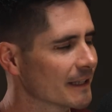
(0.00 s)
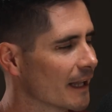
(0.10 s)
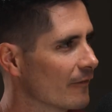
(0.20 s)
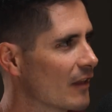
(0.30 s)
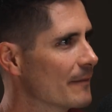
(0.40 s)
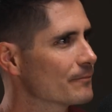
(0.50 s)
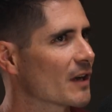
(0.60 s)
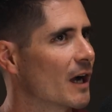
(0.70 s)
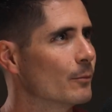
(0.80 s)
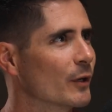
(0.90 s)
Love that.
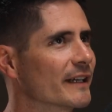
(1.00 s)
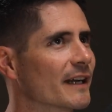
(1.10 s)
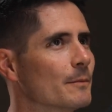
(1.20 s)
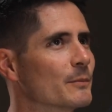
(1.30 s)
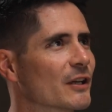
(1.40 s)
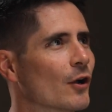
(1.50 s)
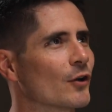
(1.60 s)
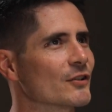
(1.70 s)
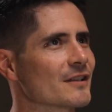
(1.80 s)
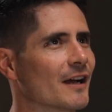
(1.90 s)
I bring it up
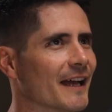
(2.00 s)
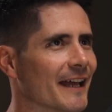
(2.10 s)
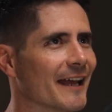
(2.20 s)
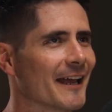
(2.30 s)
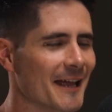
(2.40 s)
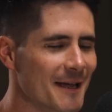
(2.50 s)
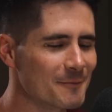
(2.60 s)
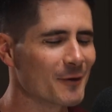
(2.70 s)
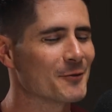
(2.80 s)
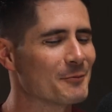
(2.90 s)
because I
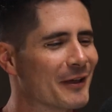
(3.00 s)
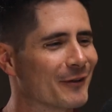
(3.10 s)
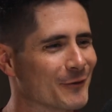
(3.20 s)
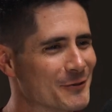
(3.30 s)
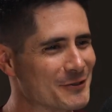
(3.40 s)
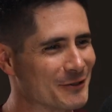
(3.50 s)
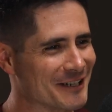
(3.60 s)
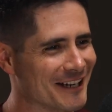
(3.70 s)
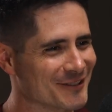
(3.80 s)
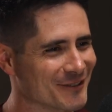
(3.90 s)
am on the barefoot
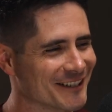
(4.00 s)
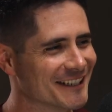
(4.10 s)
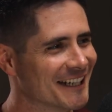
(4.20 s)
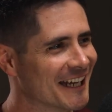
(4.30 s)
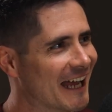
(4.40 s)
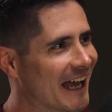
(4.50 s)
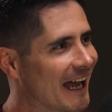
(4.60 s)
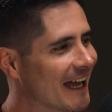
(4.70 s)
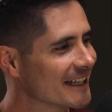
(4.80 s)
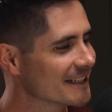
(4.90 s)
trajectory
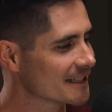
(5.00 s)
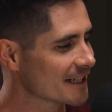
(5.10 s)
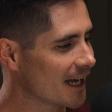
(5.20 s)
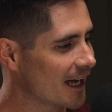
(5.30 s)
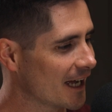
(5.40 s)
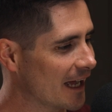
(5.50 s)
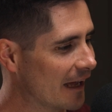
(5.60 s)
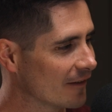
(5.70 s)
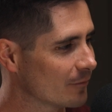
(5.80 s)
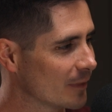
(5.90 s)
and
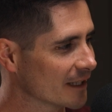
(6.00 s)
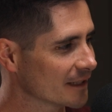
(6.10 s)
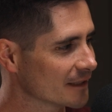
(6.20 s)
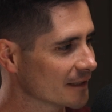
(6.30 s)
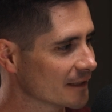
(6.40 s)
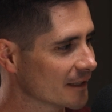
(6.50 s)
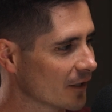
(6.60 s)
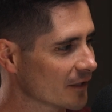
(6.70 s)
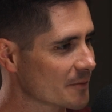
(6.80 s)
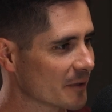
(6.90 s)
have been, you
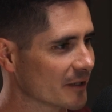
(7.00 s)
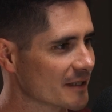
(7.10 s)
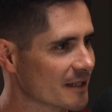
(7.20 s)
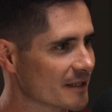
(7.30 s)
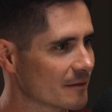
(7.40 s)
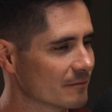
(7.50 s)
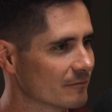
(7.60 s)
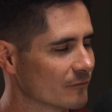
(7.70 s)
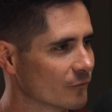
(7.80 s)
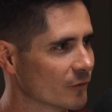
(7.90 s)
know, experiencing
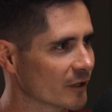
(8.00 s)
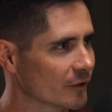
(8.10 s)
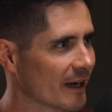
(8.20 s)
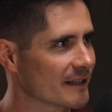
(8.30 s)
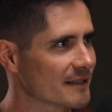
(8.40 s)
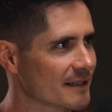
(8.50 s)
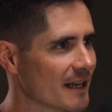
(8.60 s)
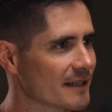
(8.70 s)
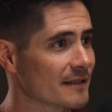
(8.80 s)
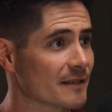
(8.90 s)
some really great
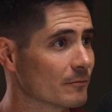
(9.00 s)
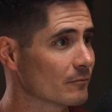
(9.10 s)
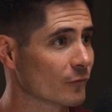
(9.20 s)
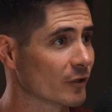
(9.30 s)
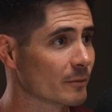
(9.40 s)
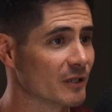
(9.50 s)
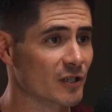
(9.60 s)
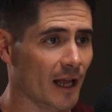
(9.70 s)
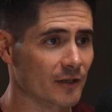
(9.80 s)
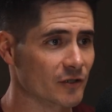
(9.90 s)
success and some really big
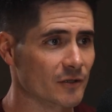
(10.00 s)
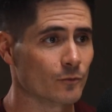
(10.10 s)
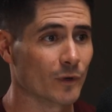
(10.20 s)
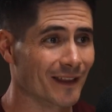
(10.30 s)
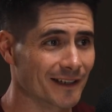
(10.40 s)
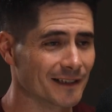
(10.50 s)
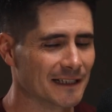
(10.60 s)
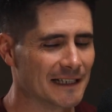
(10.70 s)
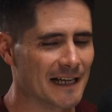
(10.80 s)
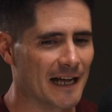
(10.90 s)
challenges with it.
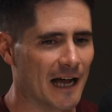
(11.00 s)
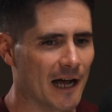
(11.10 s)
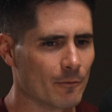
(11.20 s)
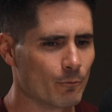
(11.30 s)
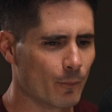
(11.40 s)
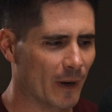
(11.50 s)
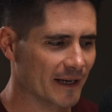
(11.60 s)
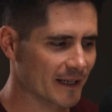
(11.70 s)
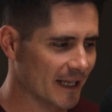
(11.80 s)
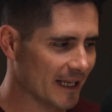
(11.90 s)

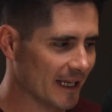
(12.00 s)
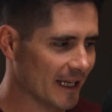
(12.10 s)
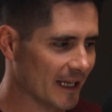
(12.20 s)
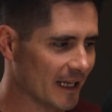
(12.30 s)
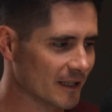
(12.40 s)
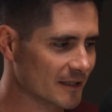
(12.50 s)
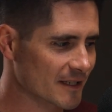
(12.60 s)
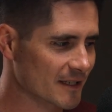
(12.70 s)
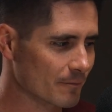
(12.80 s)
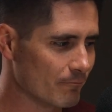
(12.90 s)
But
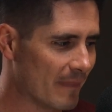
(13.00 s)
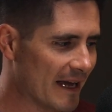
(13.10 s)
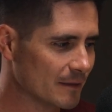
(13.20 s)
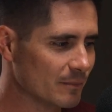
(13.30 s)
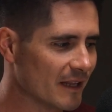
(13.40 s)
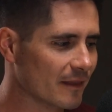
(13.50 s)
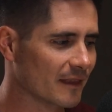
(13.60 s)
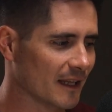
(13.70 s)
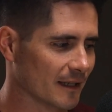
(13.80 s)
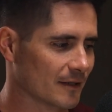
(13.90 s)
it's made me
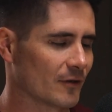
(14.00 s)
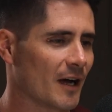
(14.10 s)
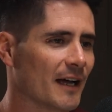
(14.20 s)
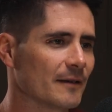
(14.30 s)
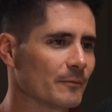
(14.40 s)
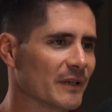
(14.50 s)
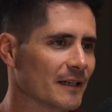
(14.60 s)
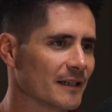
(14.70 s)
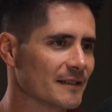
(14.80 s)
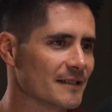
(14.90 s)
think, right?
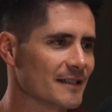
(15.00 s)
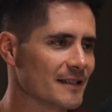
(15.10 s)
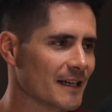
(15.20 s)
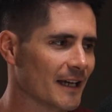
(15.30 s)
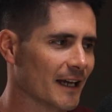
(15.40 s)
Because